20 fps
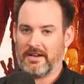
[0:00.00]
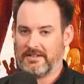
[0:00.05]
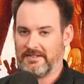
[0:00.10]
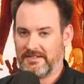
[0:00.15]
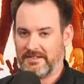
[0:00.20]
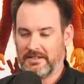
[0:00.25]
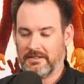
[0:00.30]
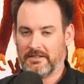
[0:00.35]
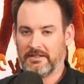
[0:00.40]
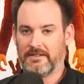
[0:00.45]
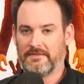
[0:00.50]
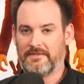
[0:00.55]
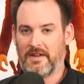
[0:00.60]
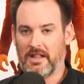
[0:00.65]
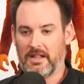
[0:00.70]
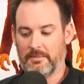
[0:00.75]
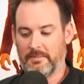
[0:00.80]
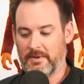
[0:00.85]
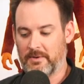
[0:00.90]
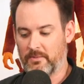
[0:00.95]
It's still in
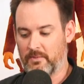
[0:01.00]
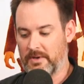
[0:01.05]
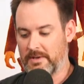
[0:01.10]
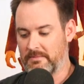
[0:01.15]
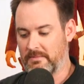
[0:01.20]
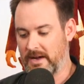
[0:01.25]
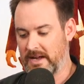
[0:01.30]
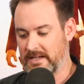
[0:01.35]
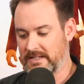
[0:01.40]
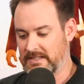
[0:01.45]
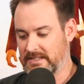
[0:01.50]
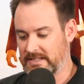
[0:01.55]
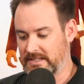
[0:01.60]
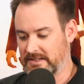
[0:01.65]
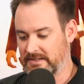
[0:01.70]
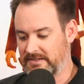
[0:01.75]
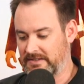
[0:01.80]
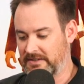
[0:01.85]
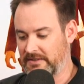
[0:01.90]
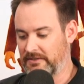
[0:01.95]
development. We might
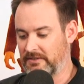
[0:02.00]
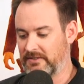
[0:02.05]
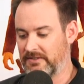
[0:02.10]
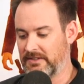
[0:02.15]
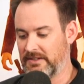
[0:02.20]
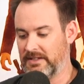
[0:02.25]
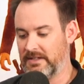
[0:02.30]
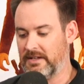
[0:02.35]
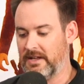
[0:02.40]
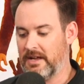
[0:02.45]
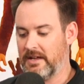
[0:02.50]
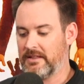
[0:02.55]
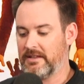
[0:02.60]
still see